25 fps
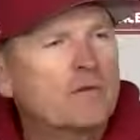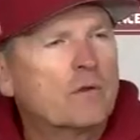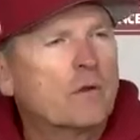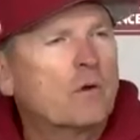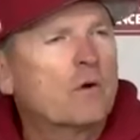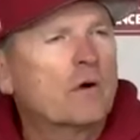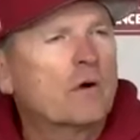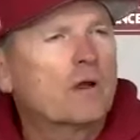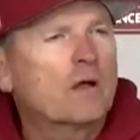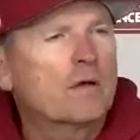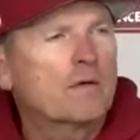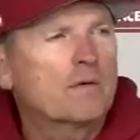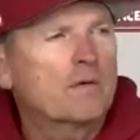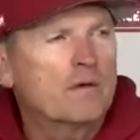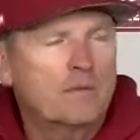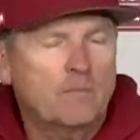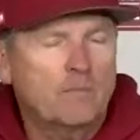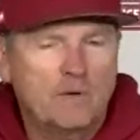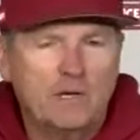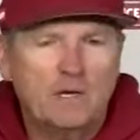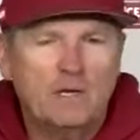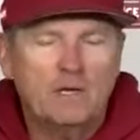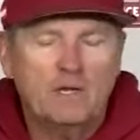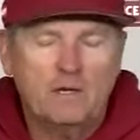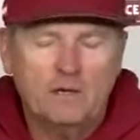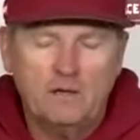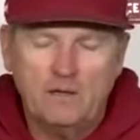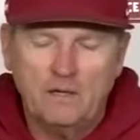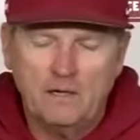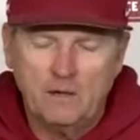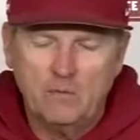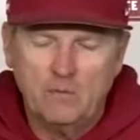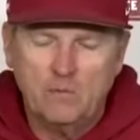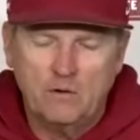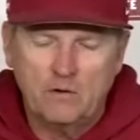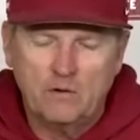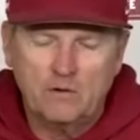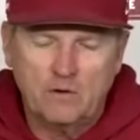at Florida. I mean, he,
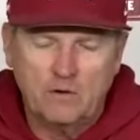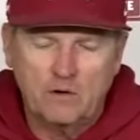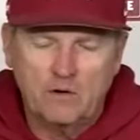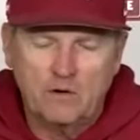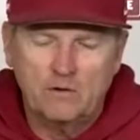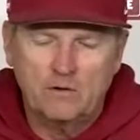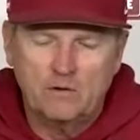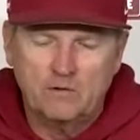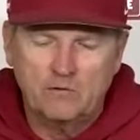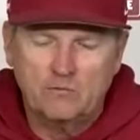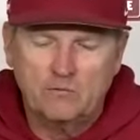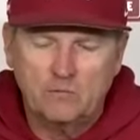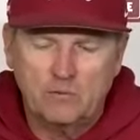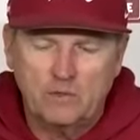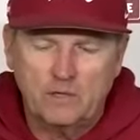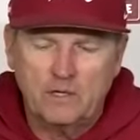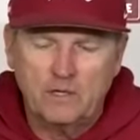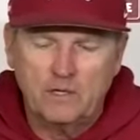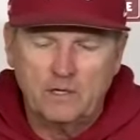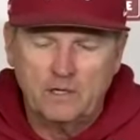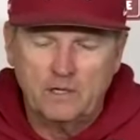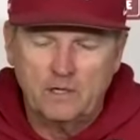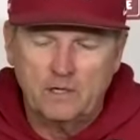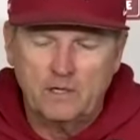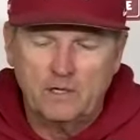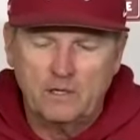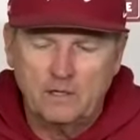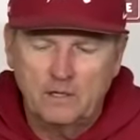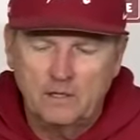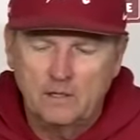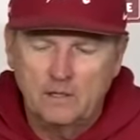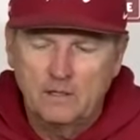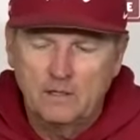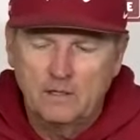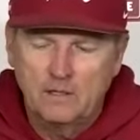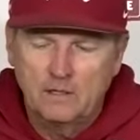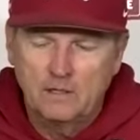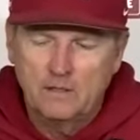he worked hard this week and,
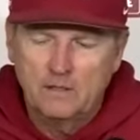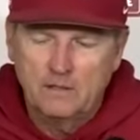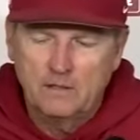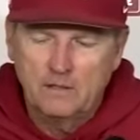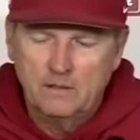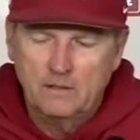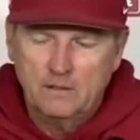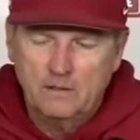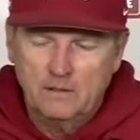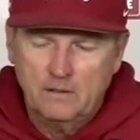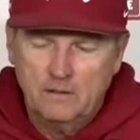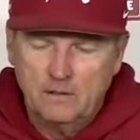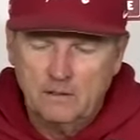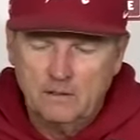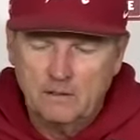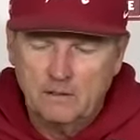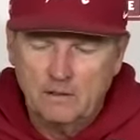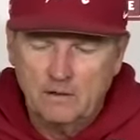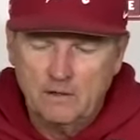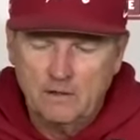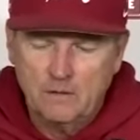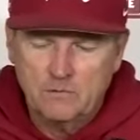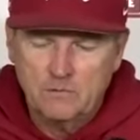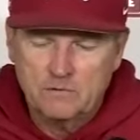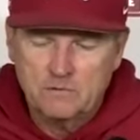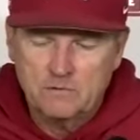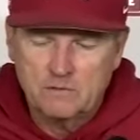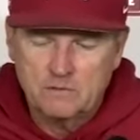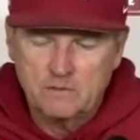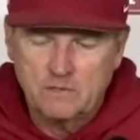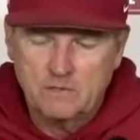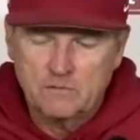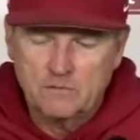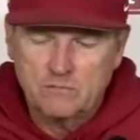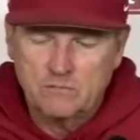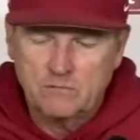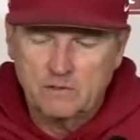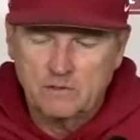you know, he was,
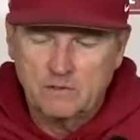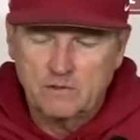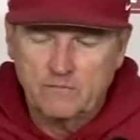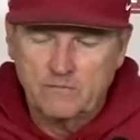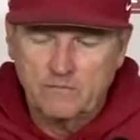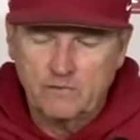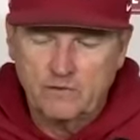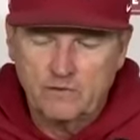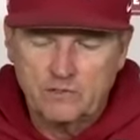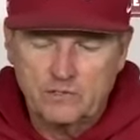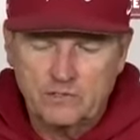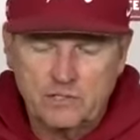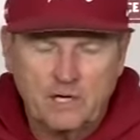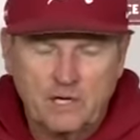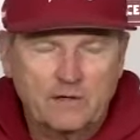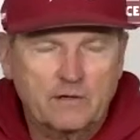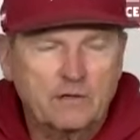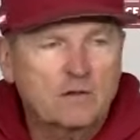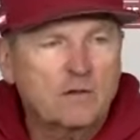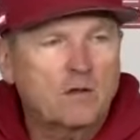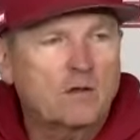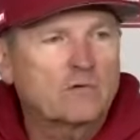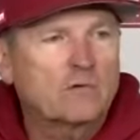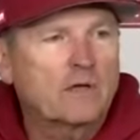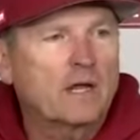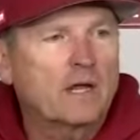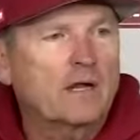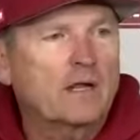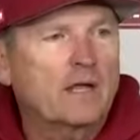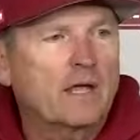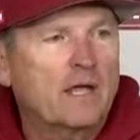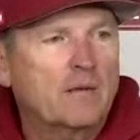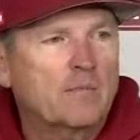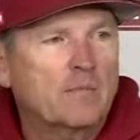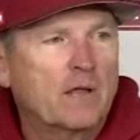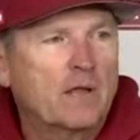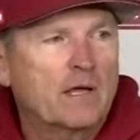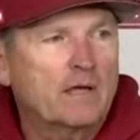he was looking for a shot to close out a
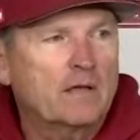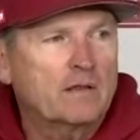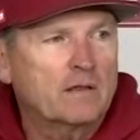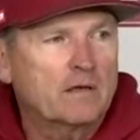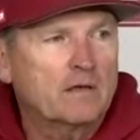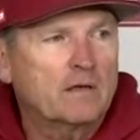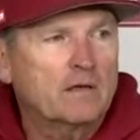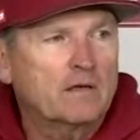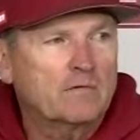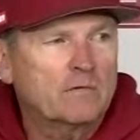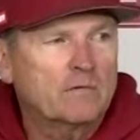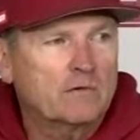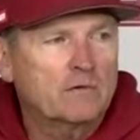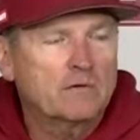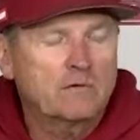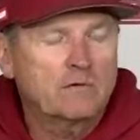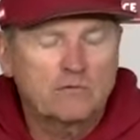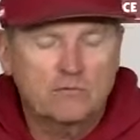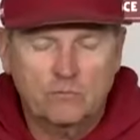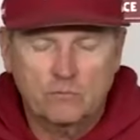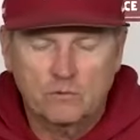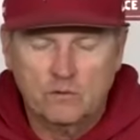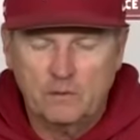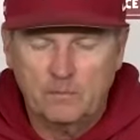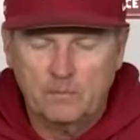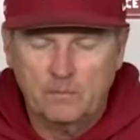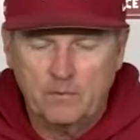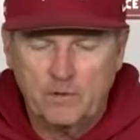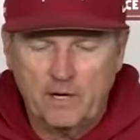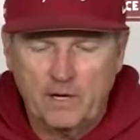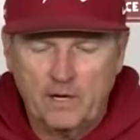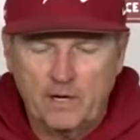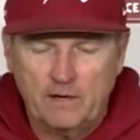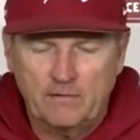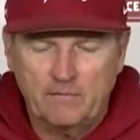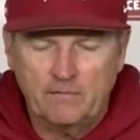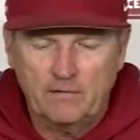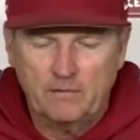game like this and just really
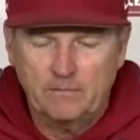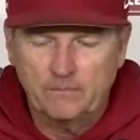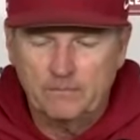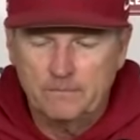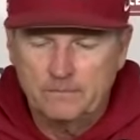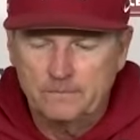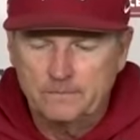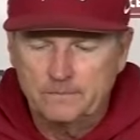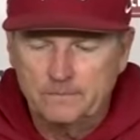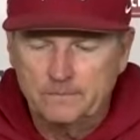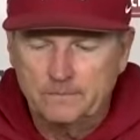proud of him.